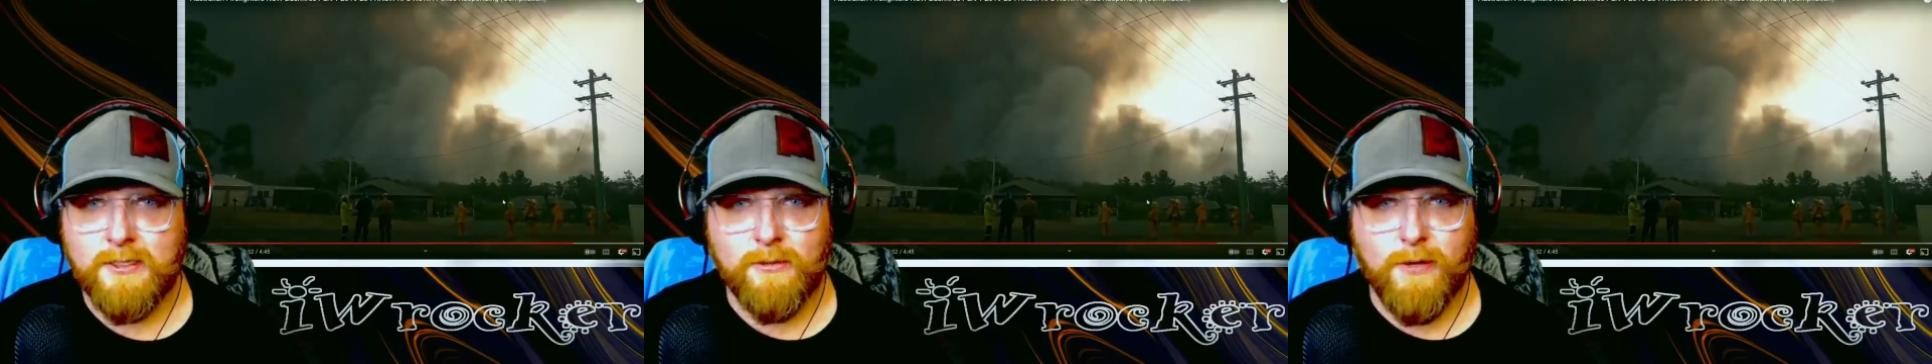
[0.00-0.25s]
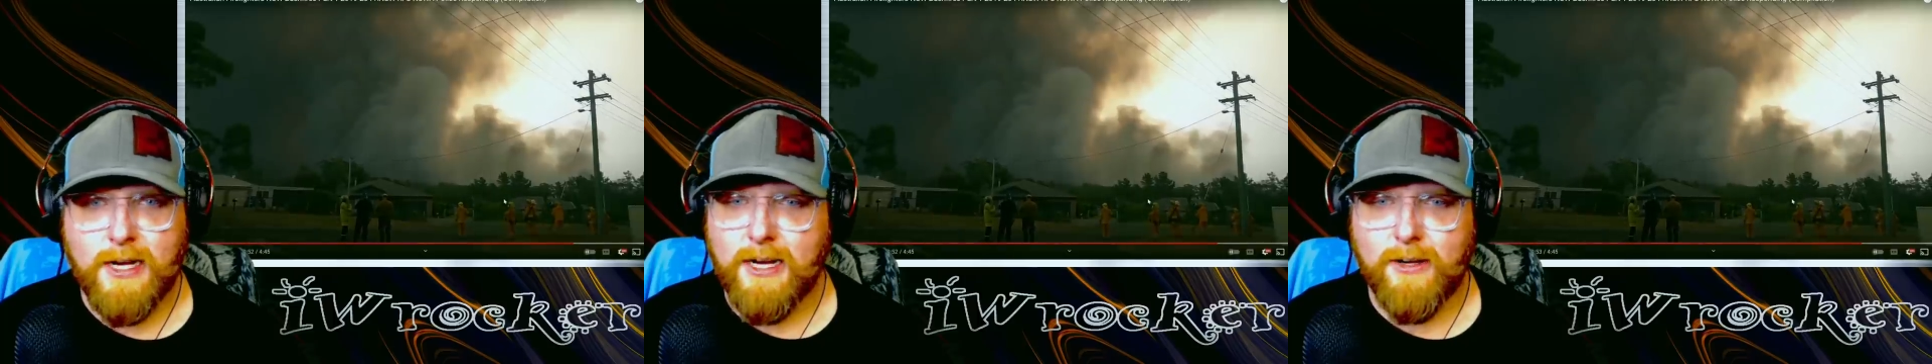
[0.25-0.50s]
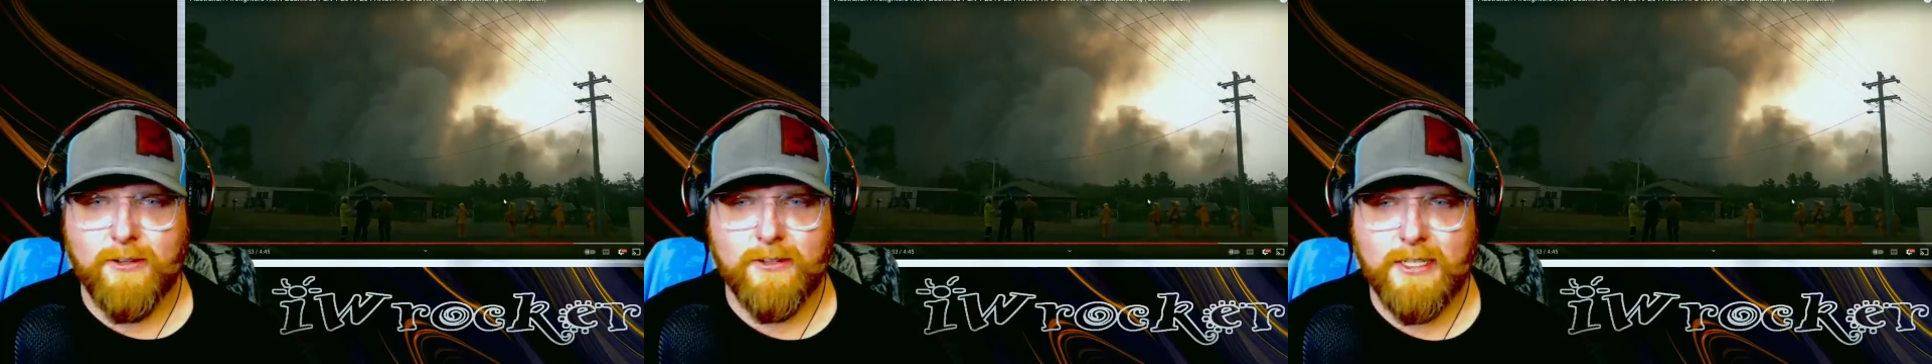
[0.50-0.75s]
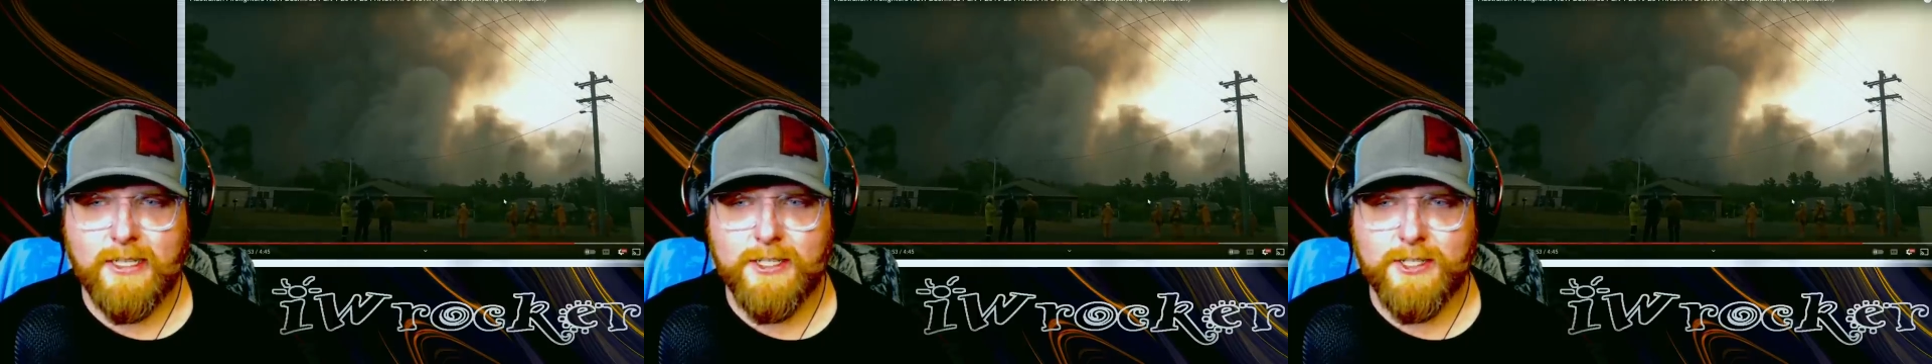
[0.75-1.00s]
Wow,
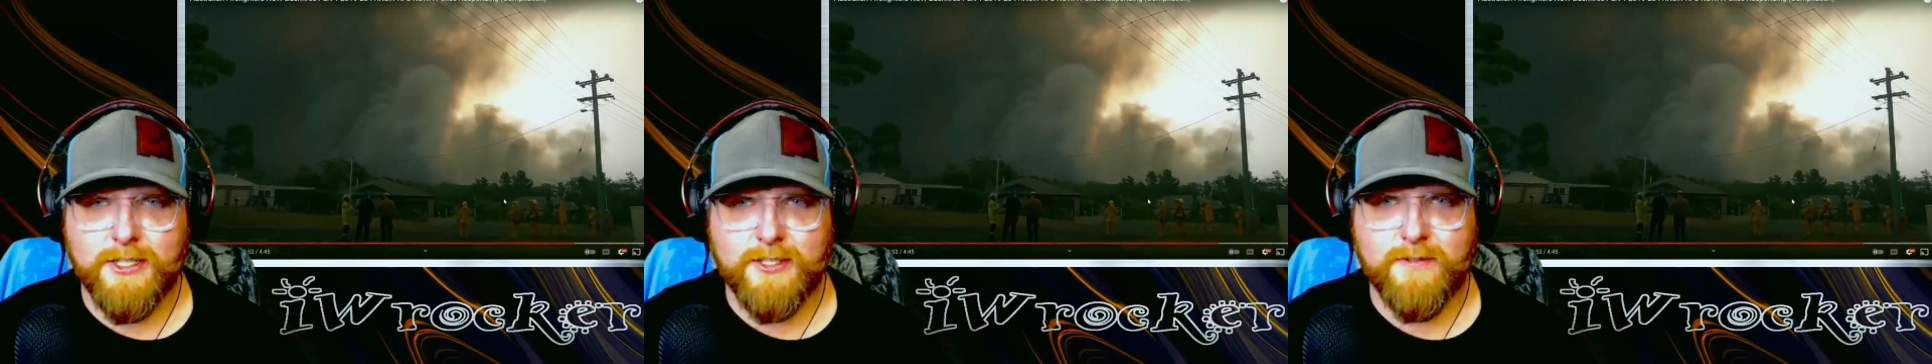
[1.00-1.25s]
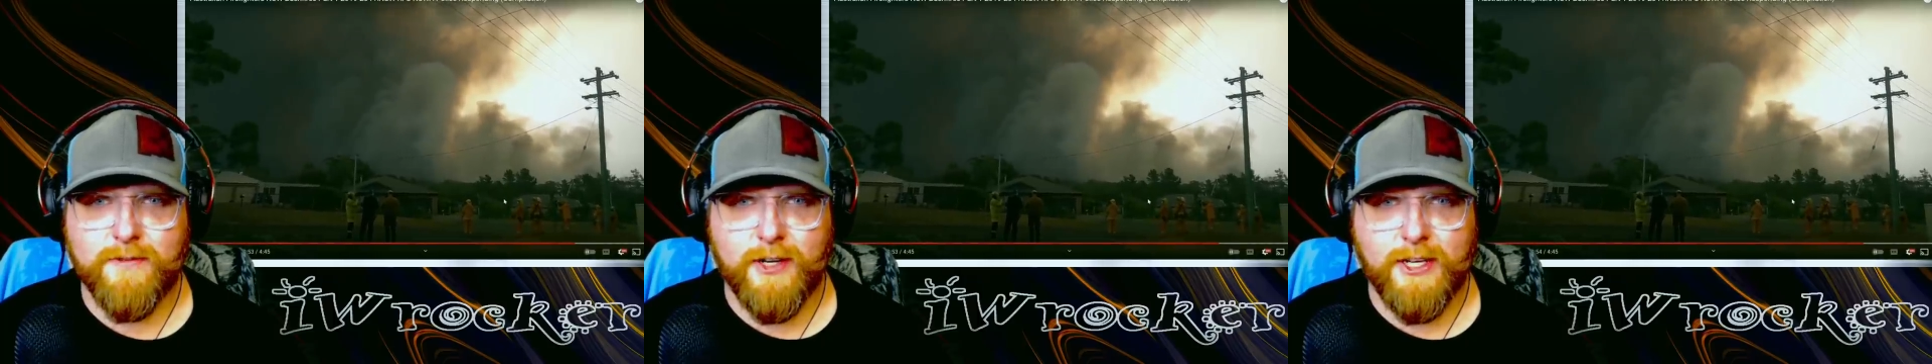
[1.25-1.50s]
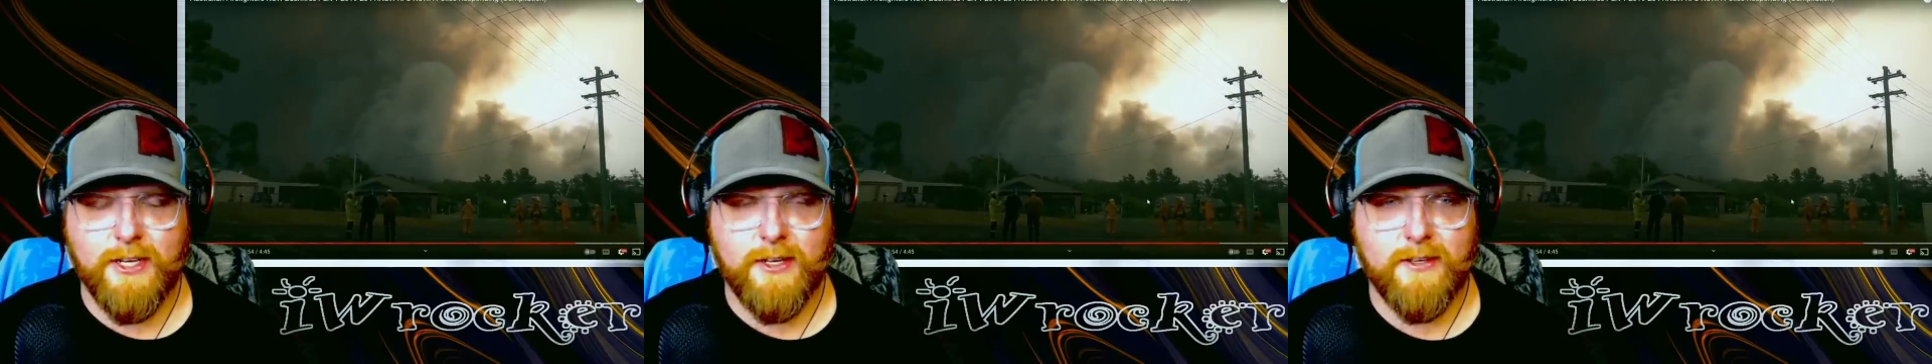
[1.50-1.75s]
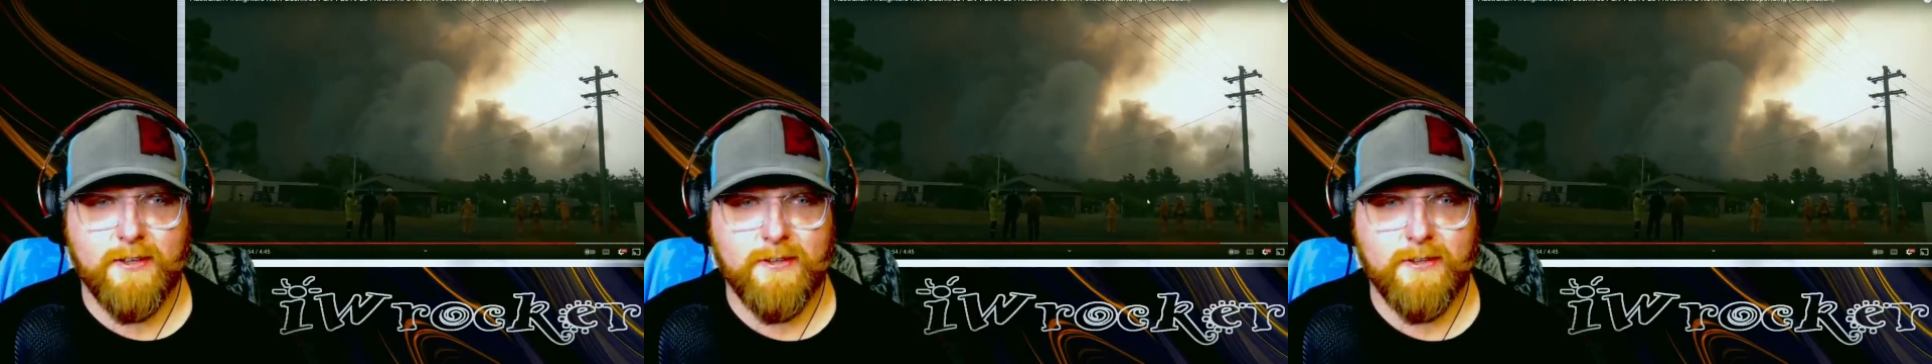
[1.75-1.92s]
that is just freaky.